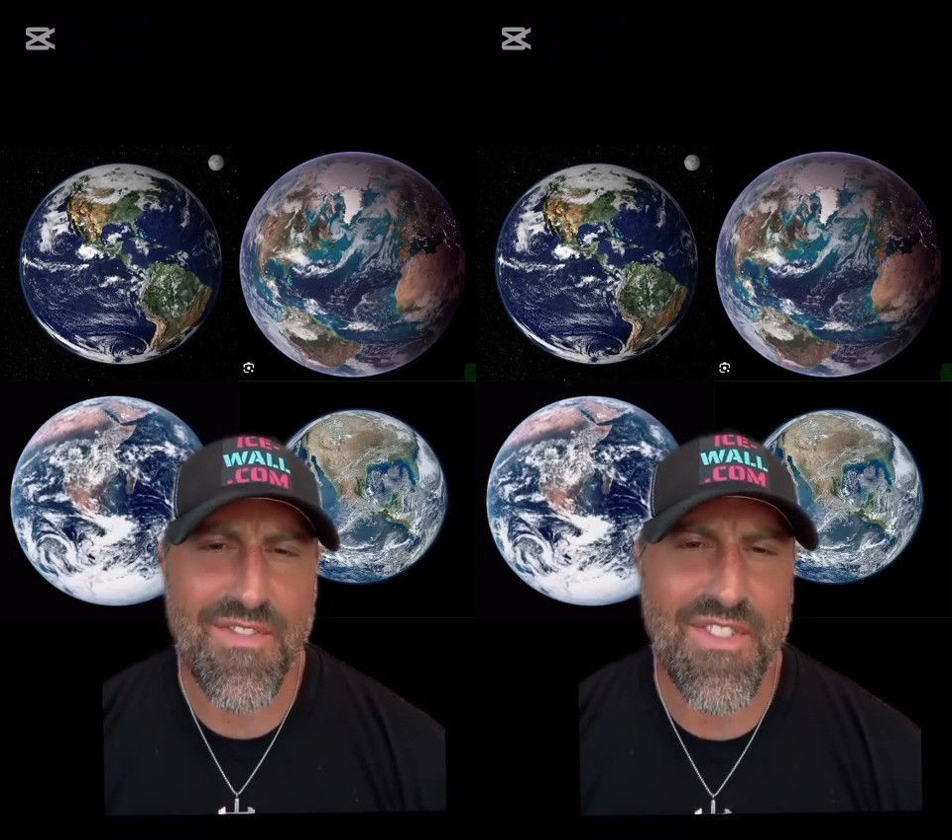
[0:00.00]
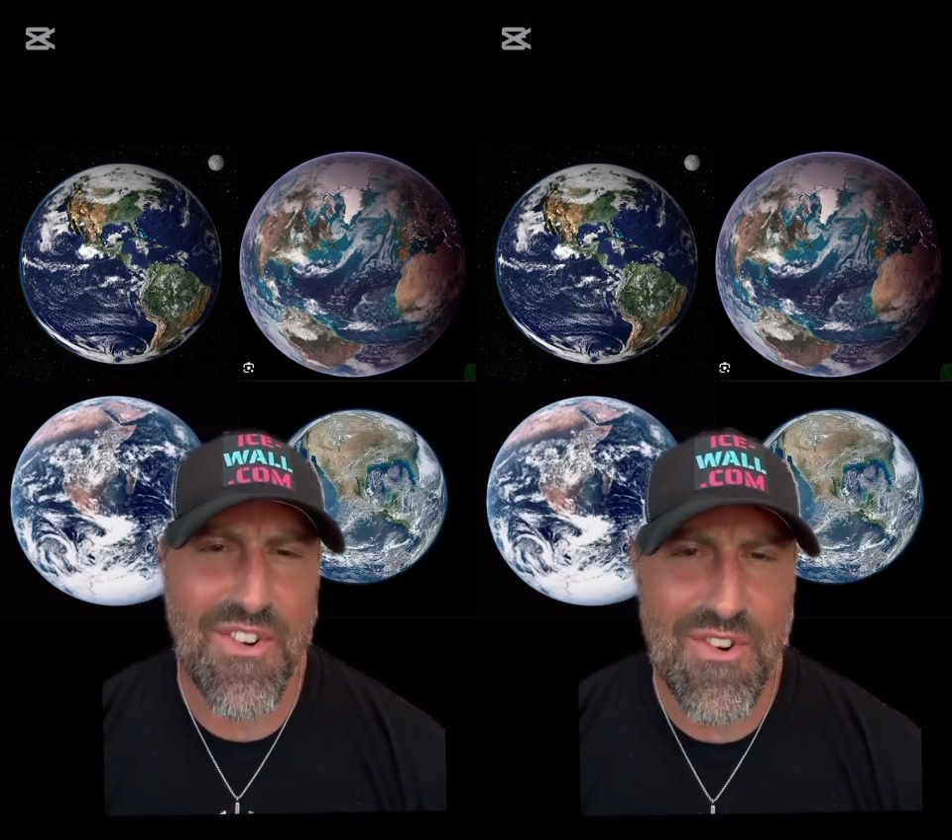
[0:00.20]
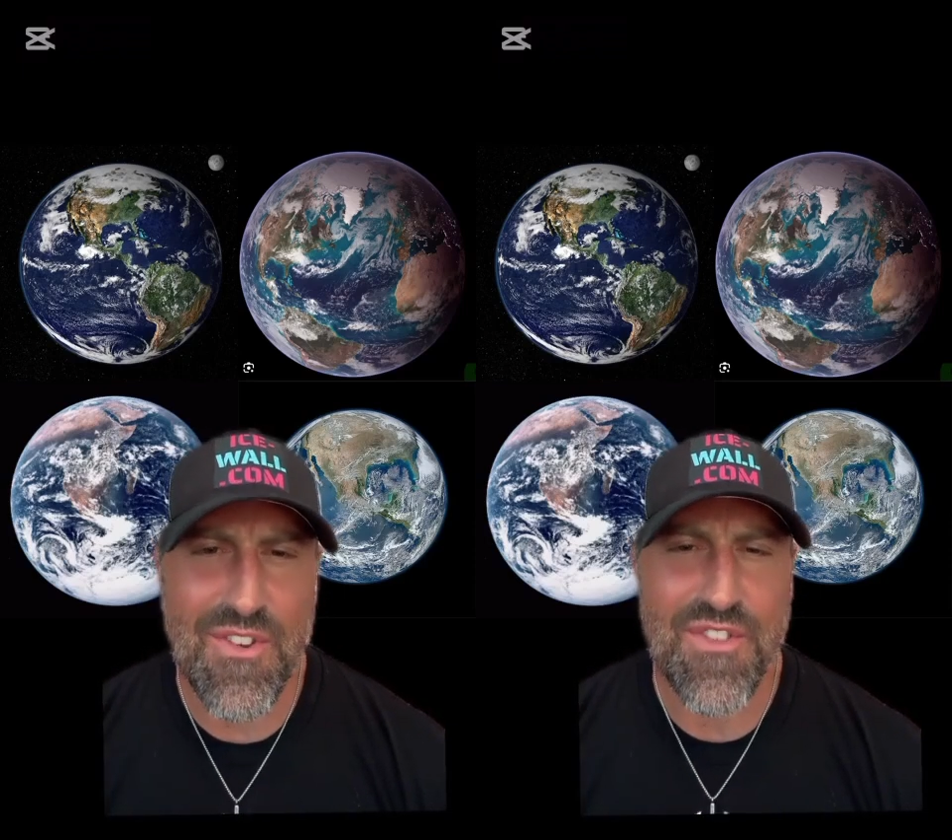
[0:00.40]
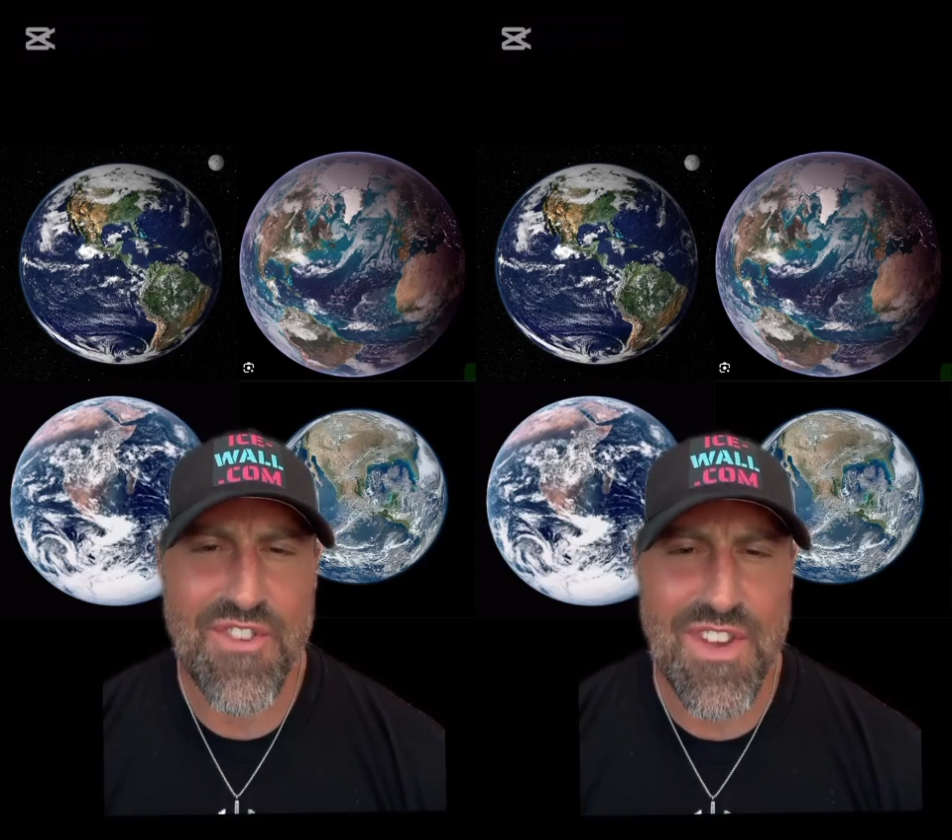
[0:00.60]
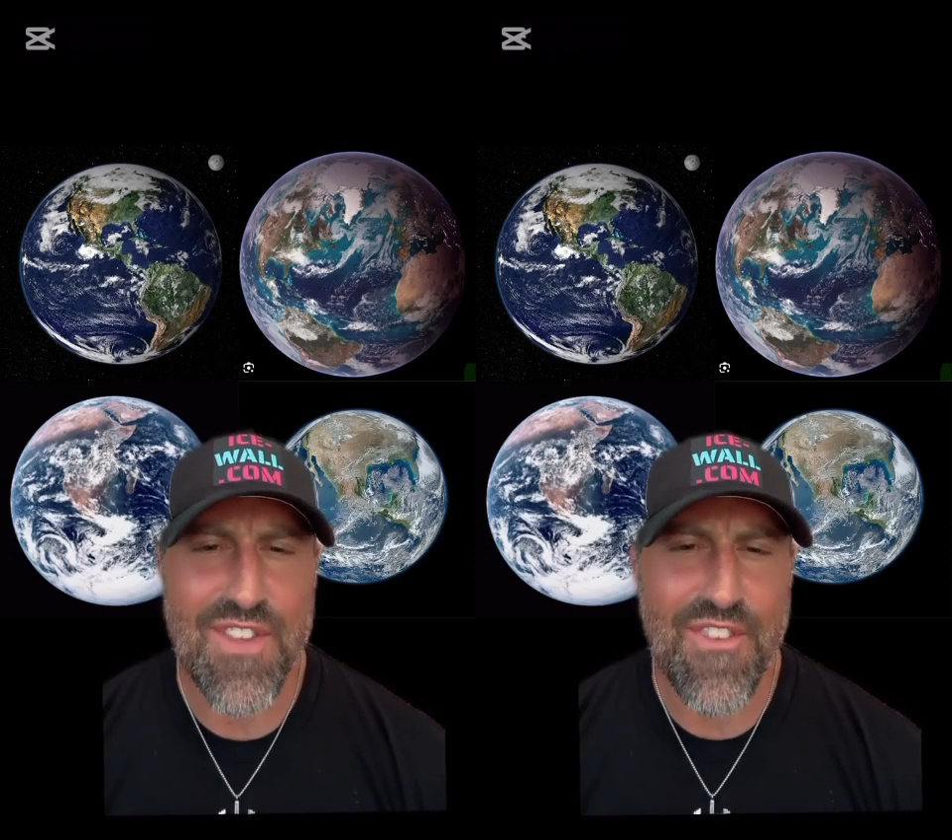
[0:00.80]
the Earth
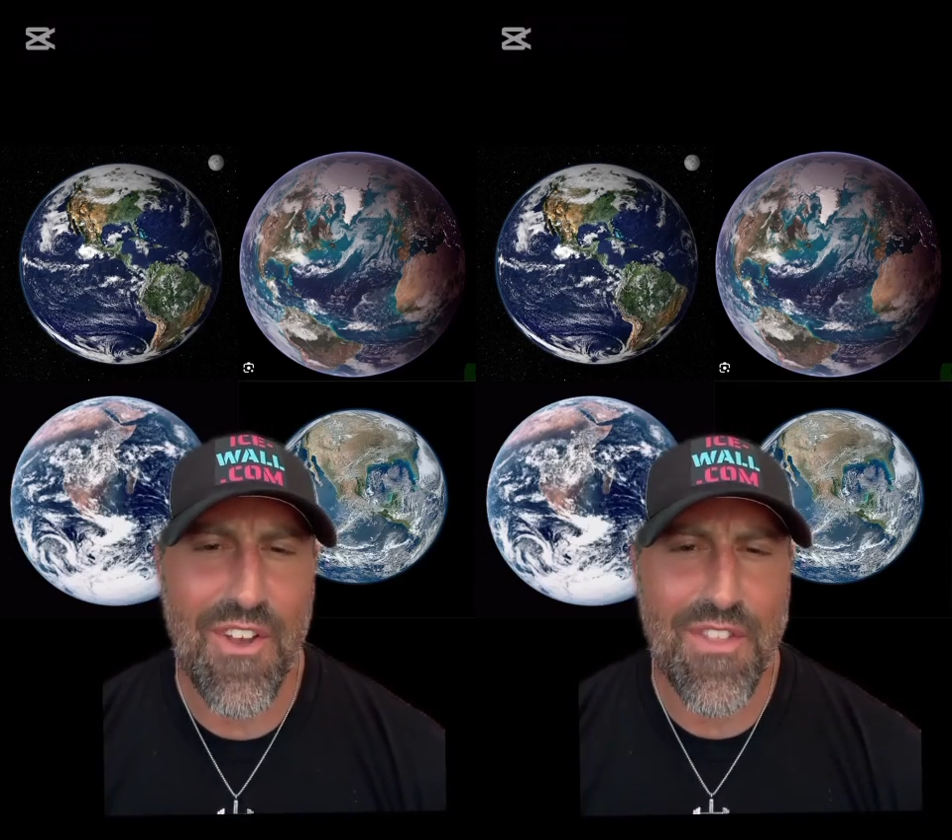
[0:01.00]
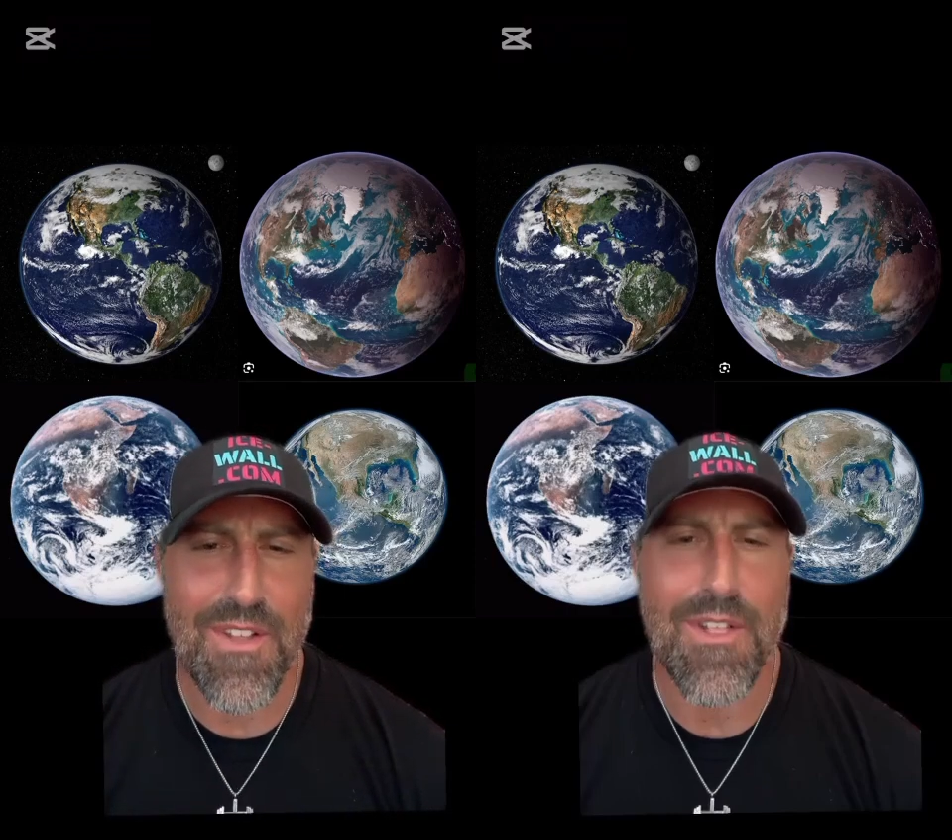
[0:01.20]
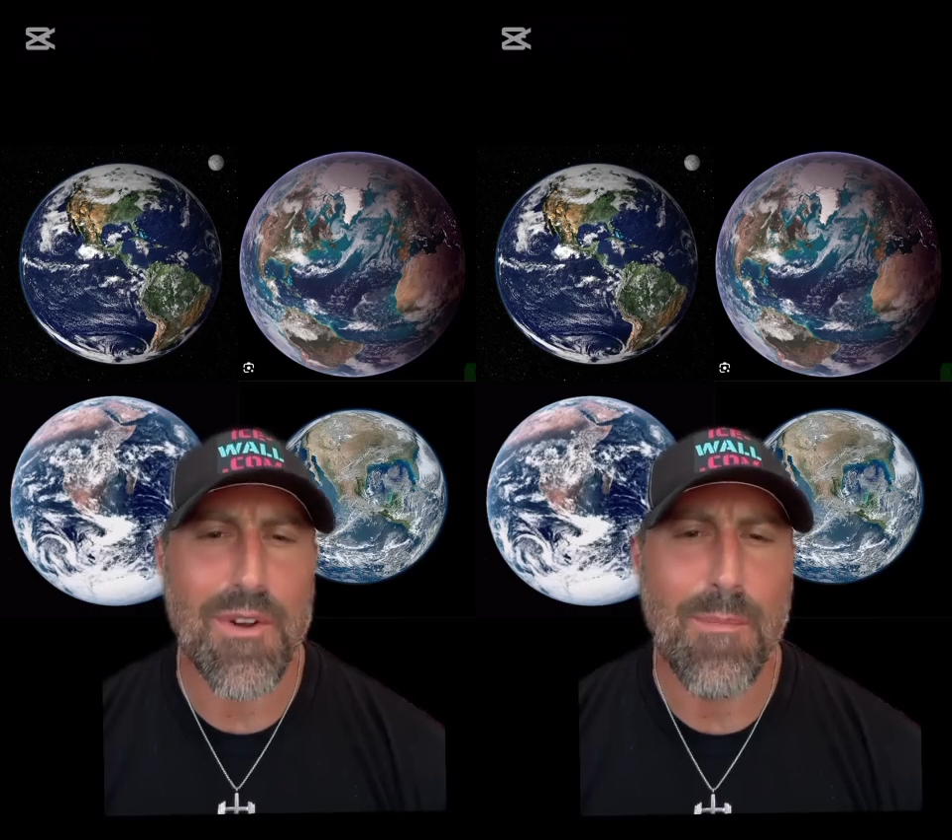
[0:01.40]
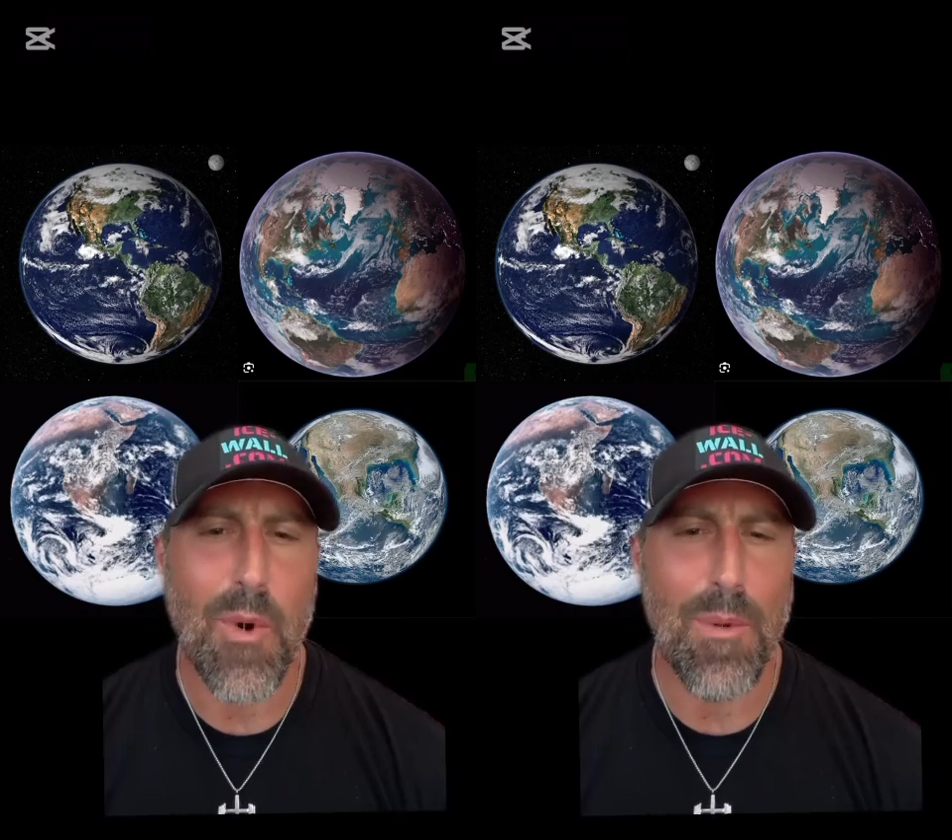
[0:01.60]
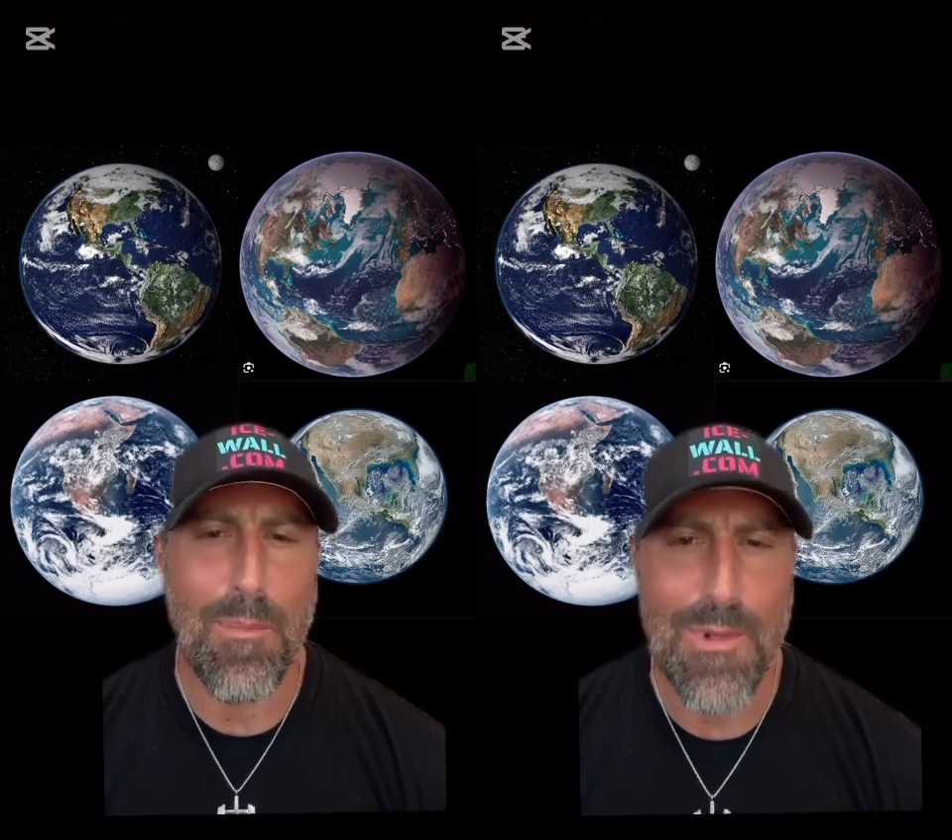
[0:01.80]
just felt a little
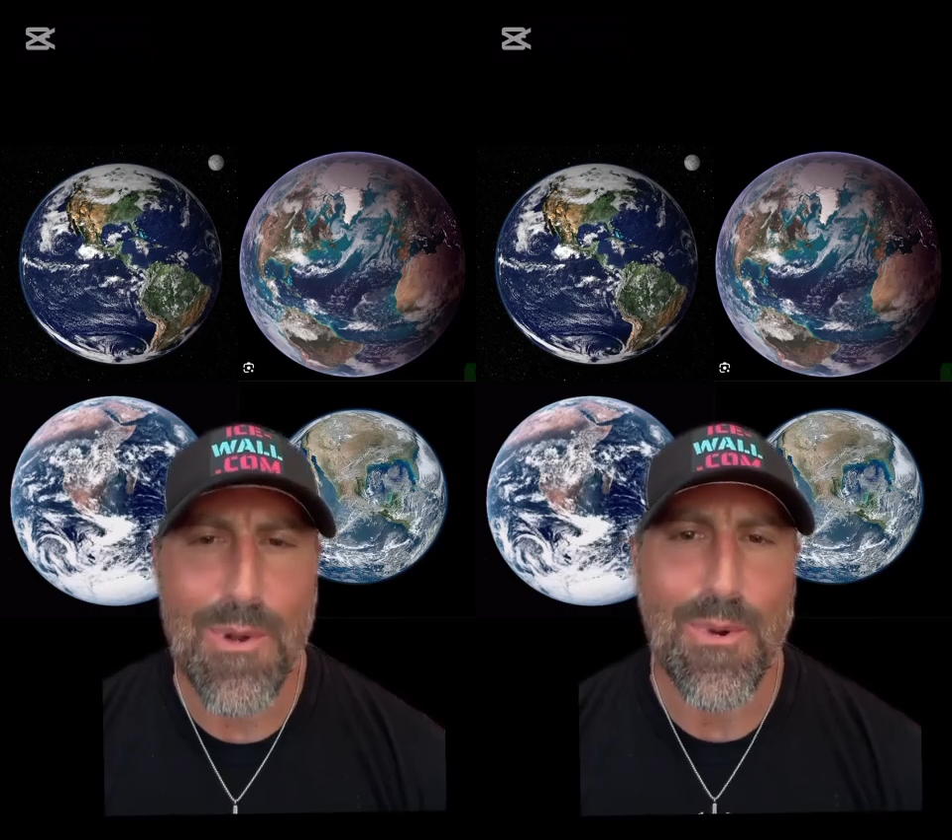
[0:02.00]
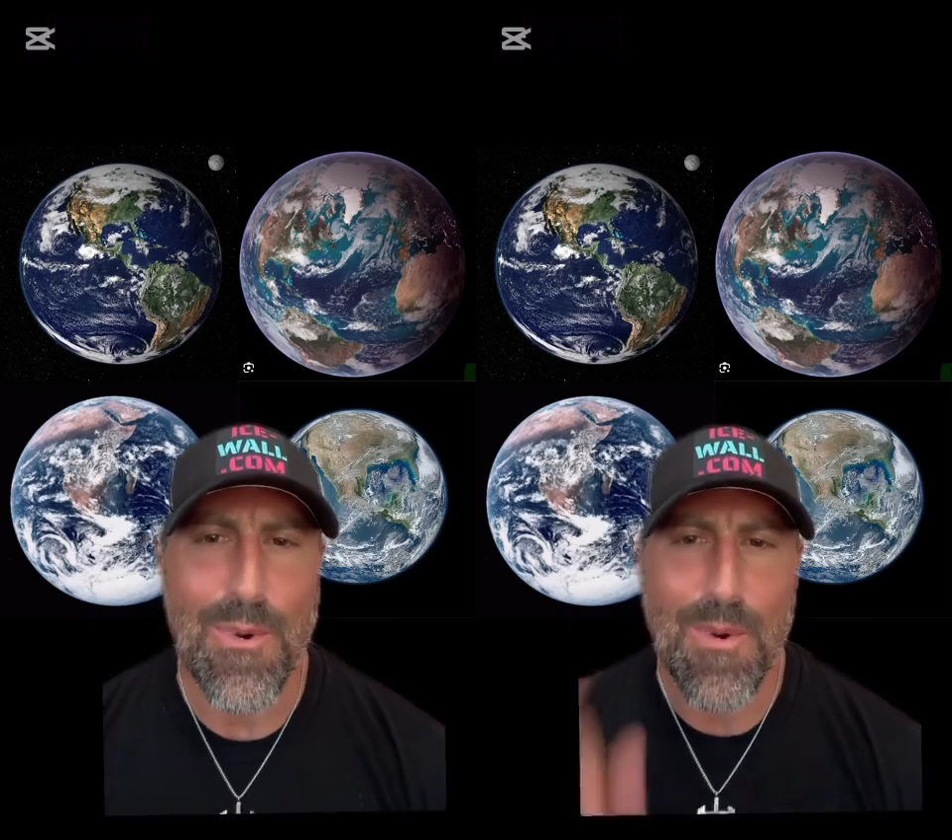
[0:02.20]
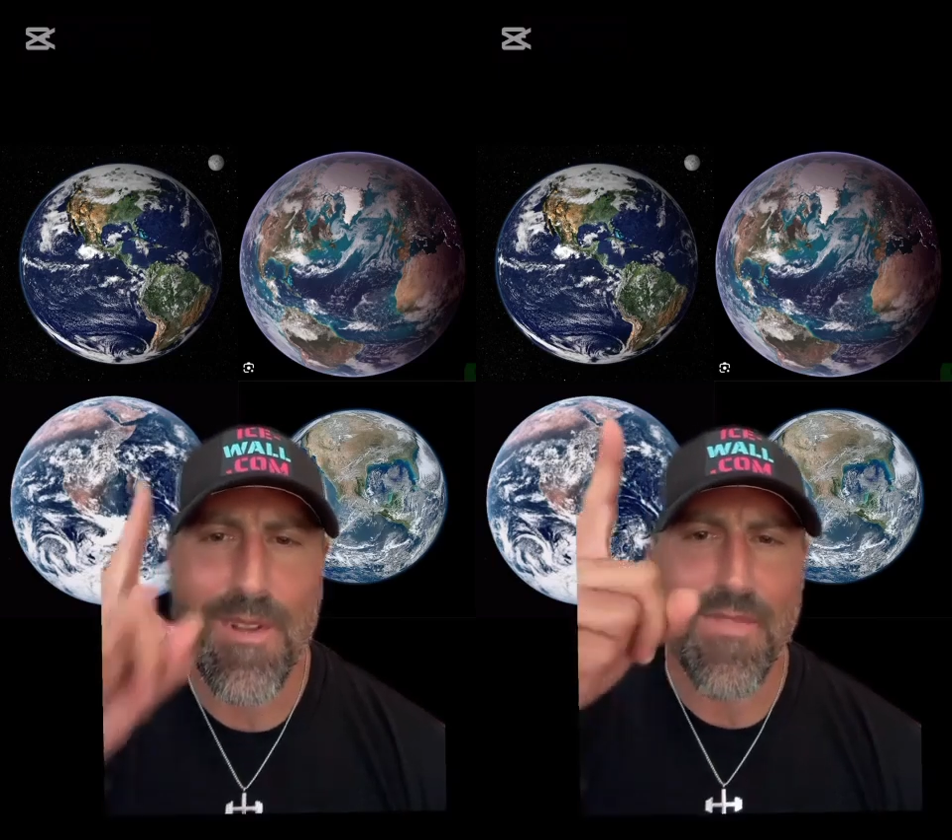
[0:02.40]
more blue